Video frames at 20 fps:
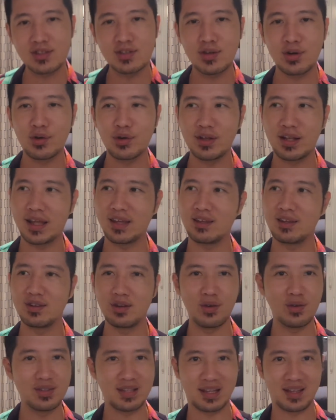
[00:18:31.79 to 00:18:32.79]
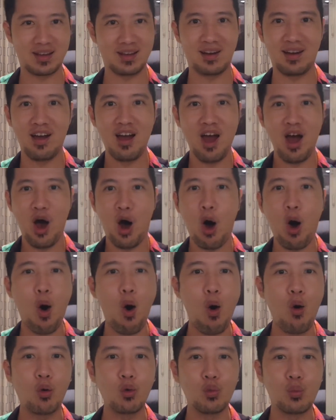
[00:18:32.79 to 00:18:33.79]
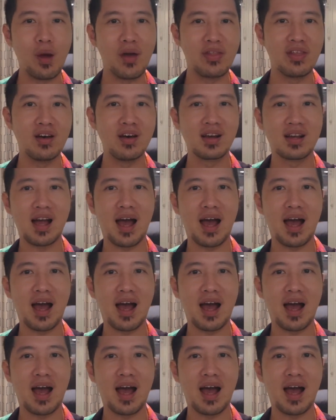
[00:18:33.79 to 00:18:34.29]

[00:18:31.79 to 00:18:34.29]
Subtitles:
So like, you know, it's like a all-weather